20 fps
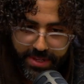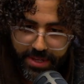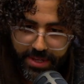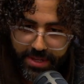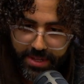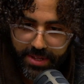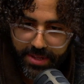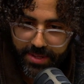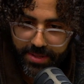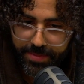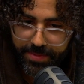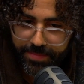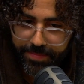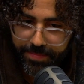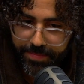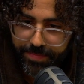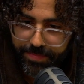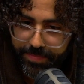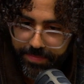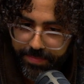
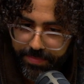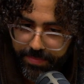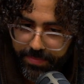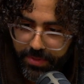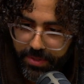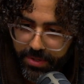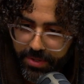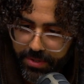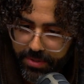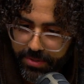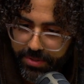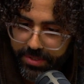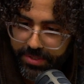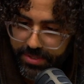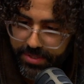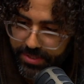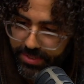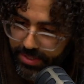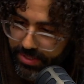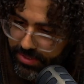You know,
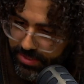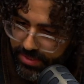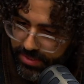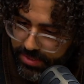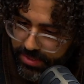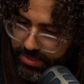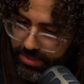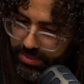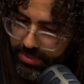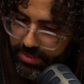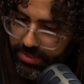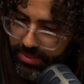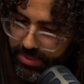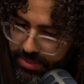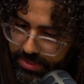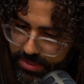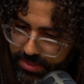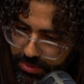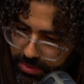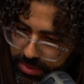it's
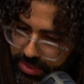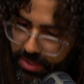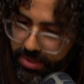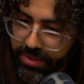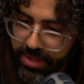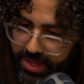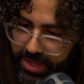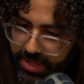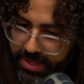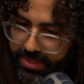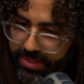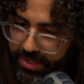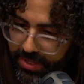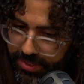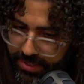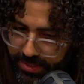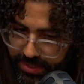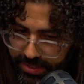doing okay. Like